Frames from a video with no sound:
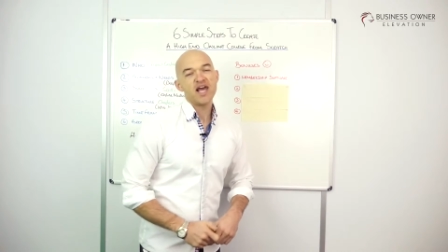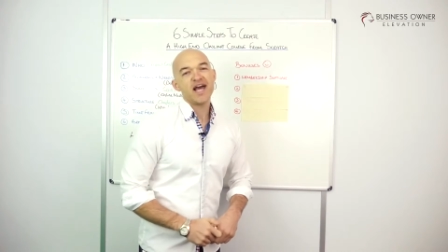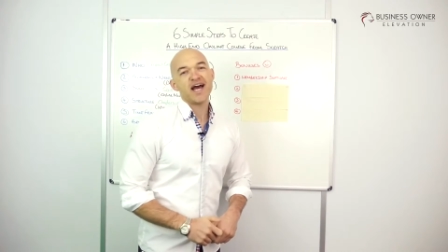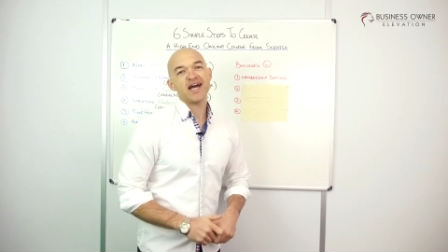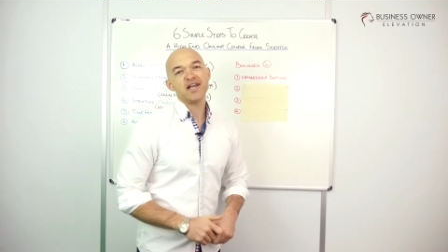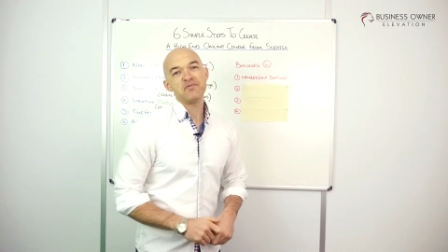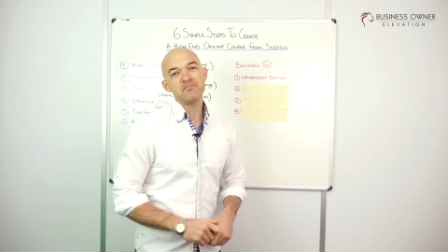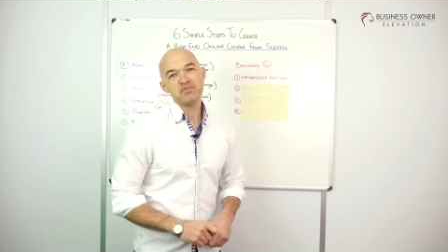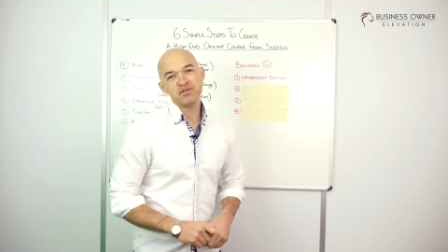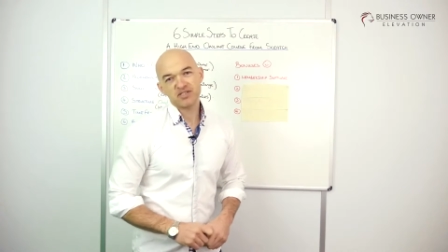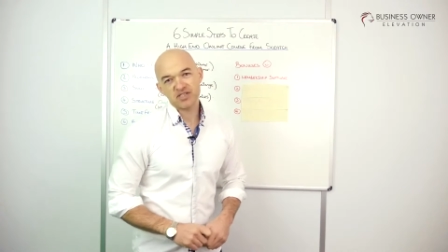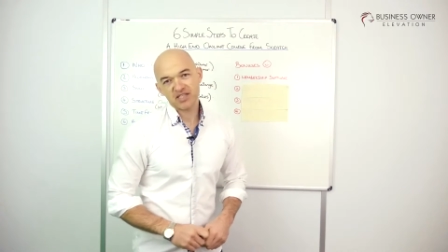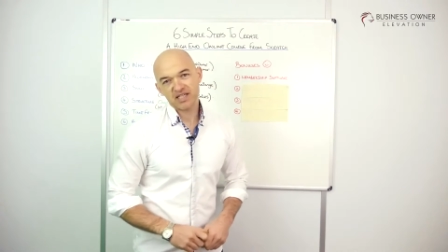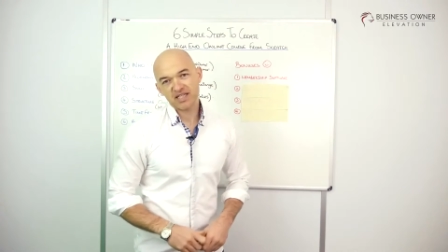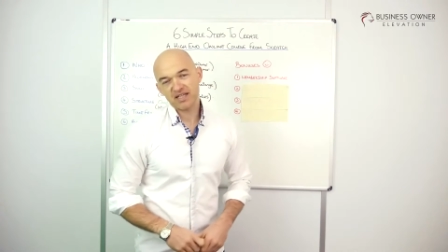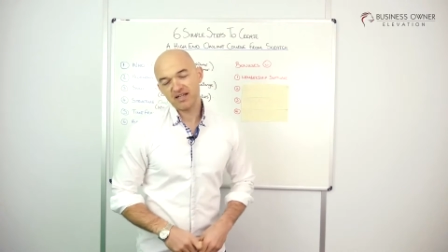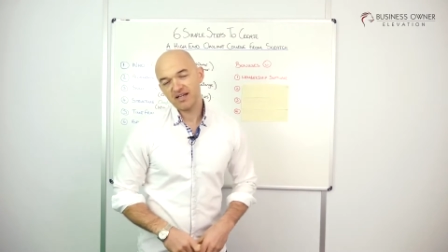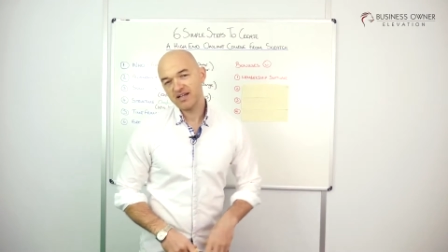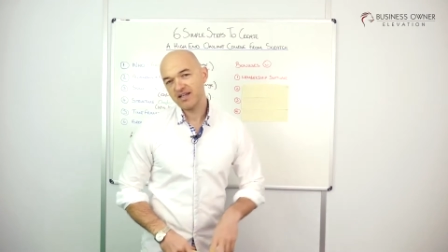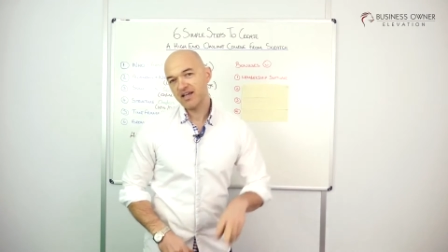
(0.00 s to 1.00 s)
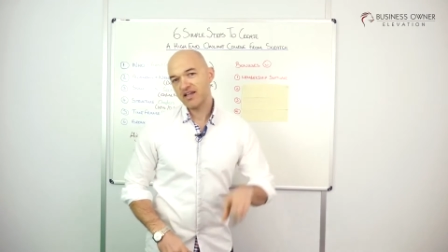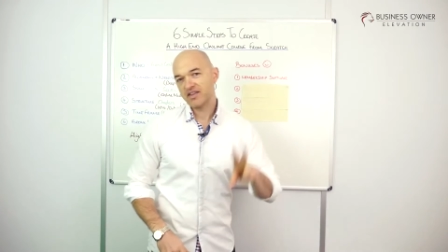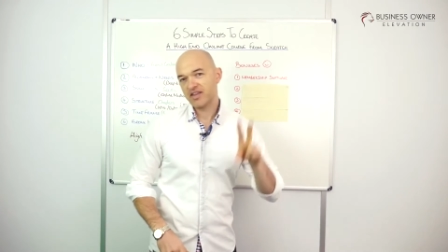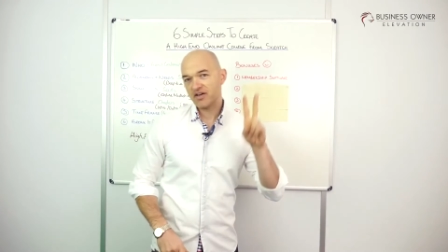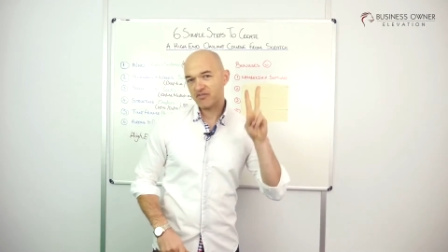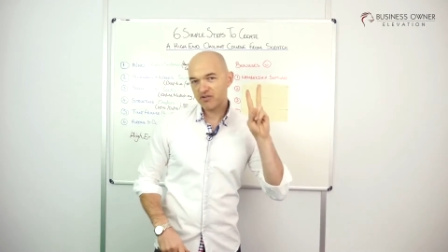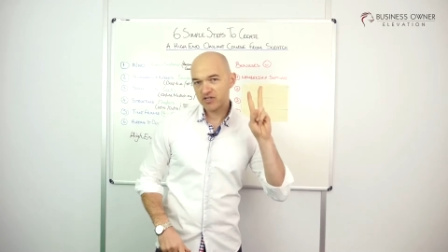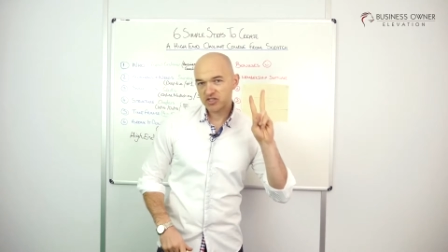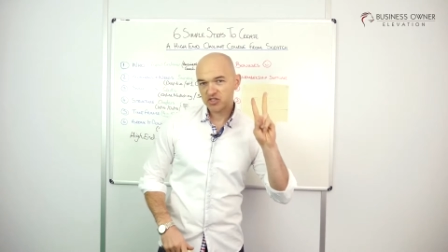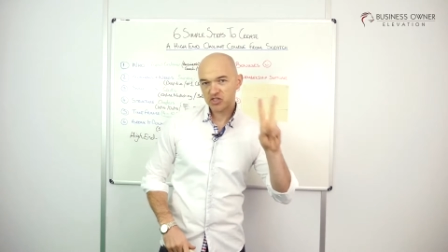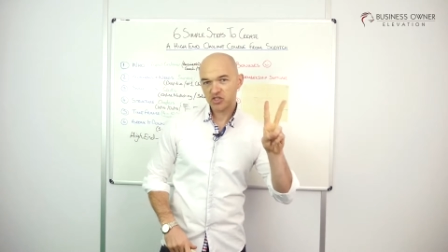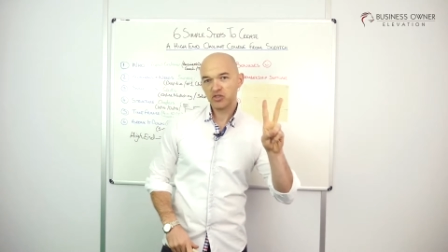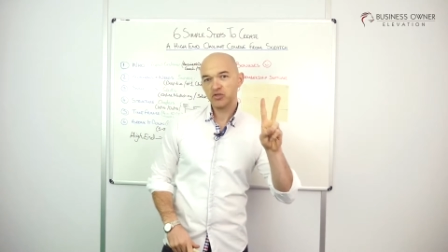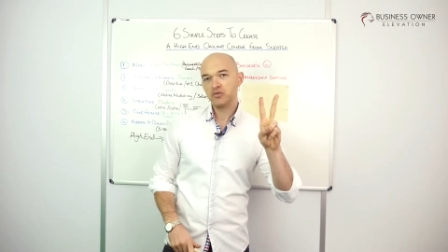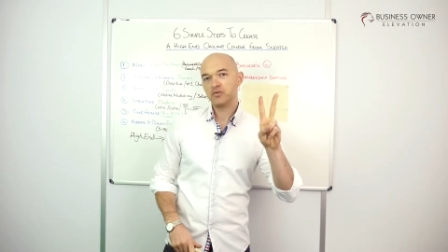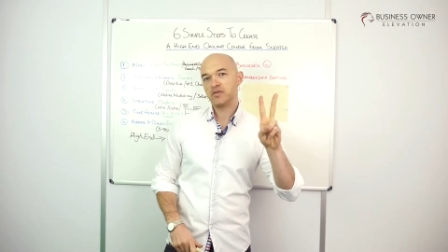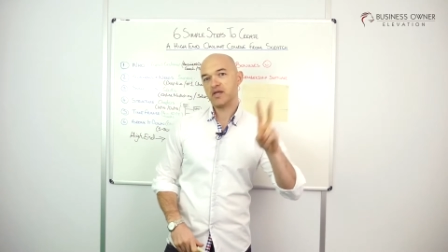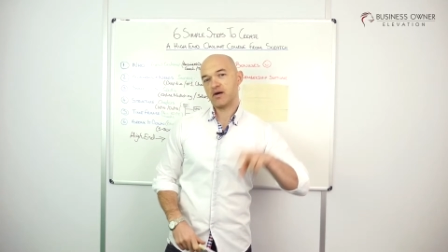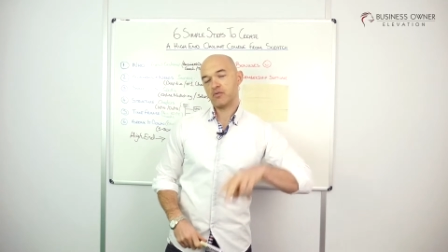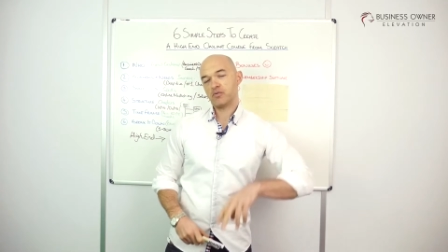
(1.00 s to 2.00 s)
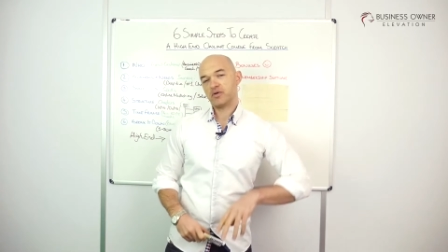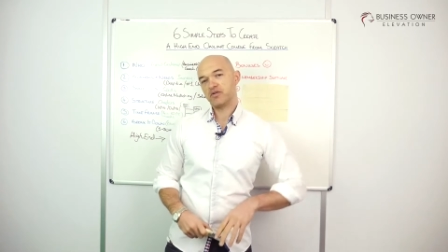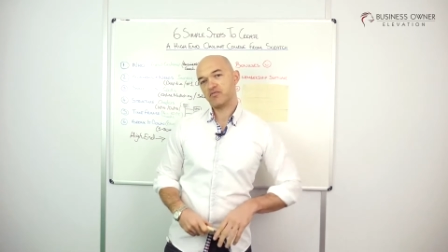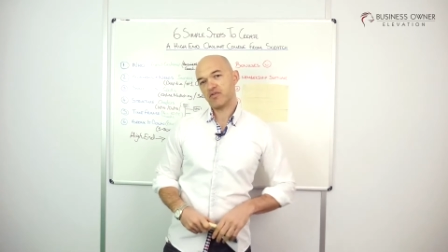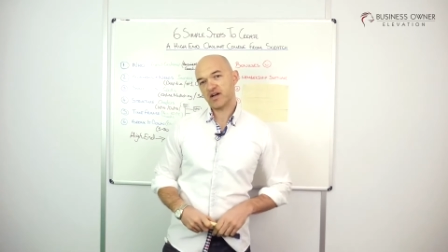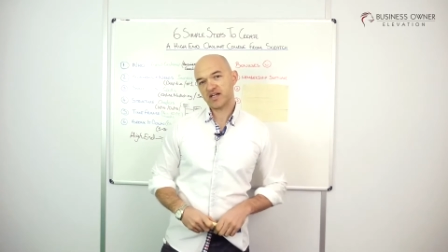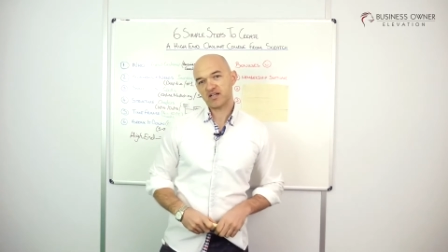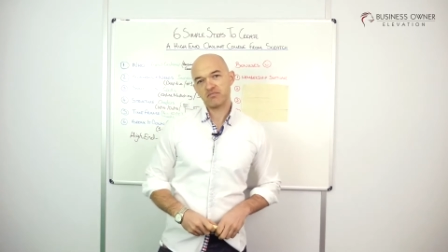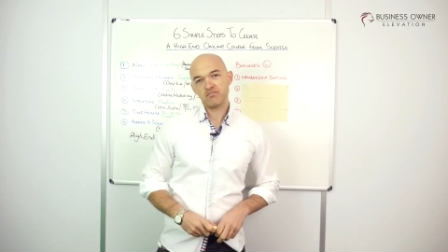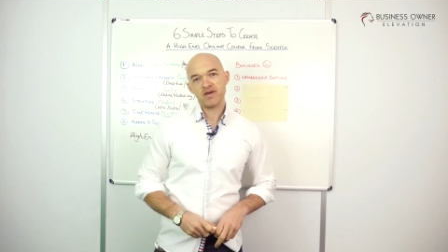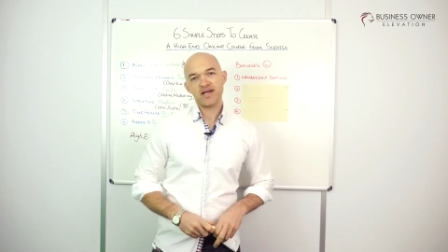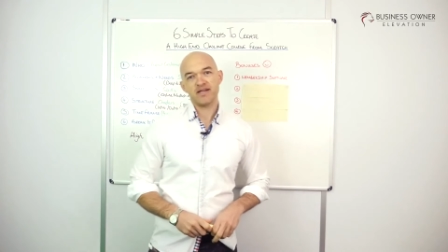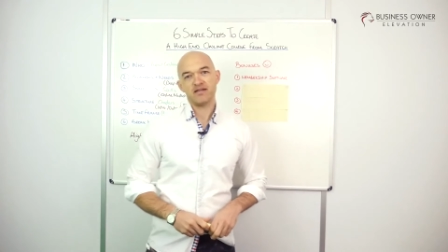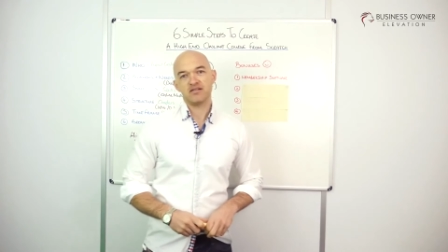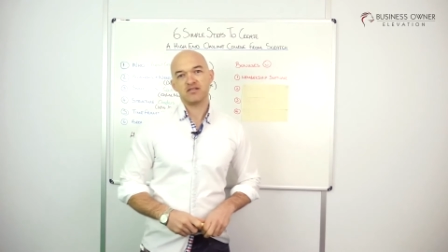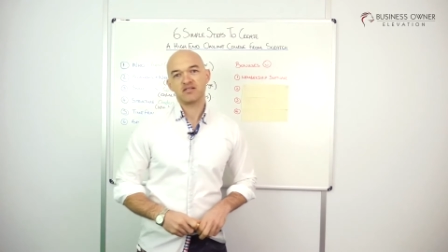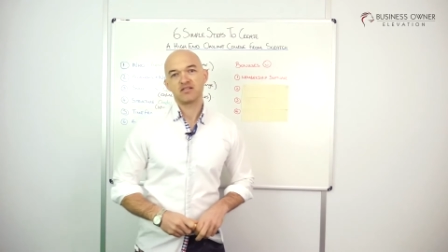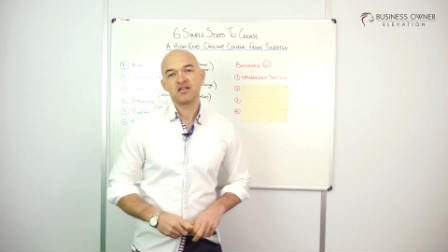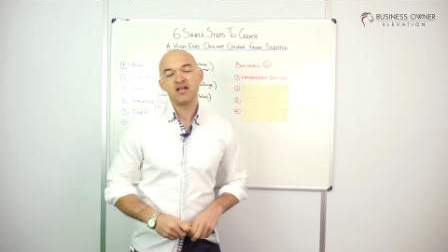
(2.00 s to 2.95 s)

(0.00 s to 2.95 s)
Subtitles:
And in particular, there are 2 that we recommend.